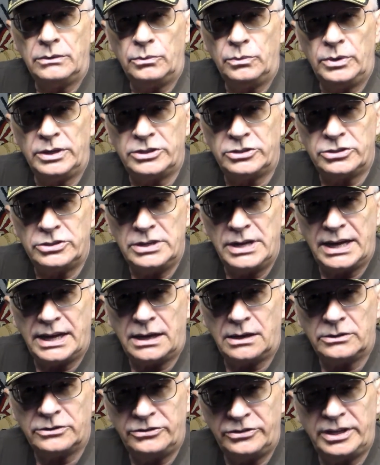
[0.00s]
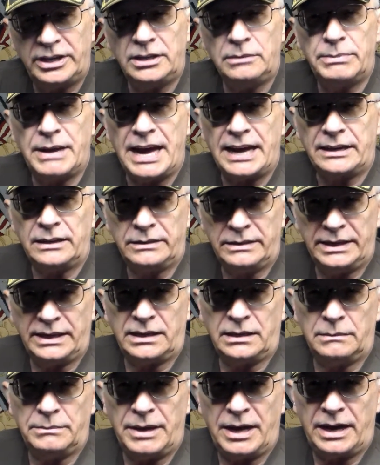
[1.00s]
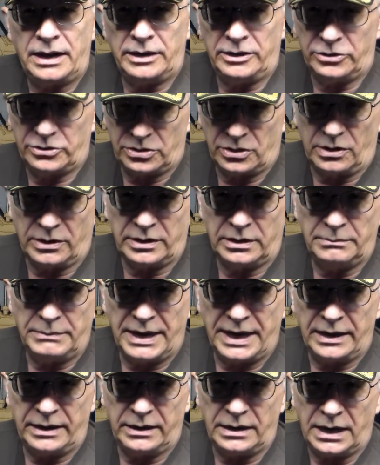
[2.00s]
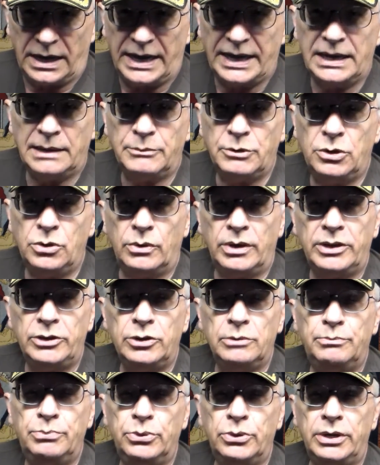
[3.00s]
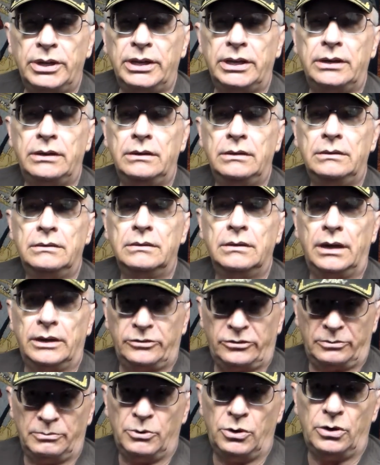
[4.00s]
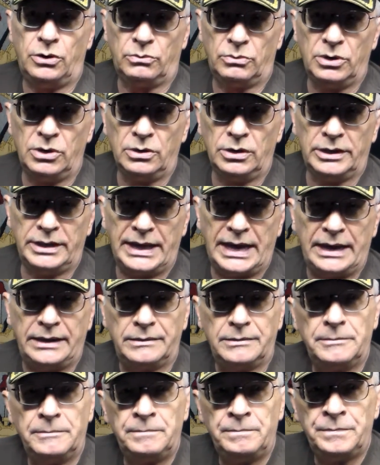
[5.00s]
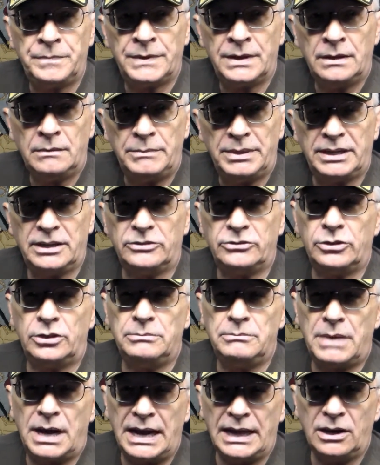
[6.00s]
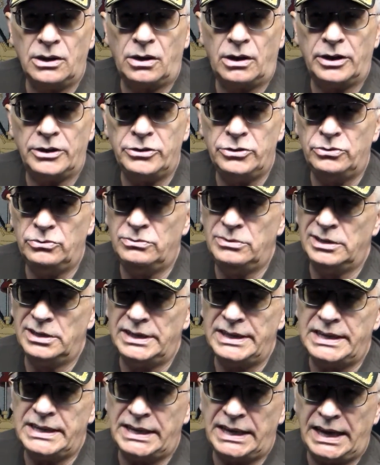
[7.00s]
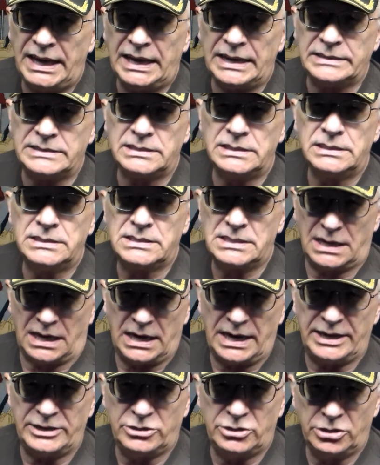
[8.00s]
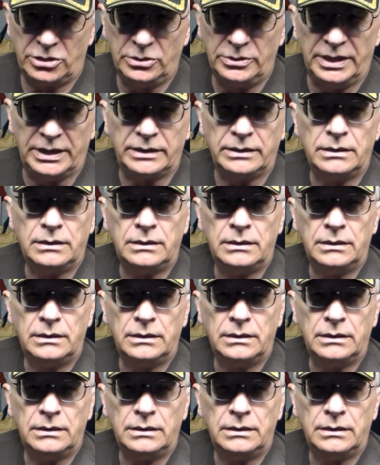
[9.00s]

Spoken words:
Which now, sitting back and thinking about it and talking about it, I am going to put in a small roll of that. Because on Mylar, you really can't tie to it.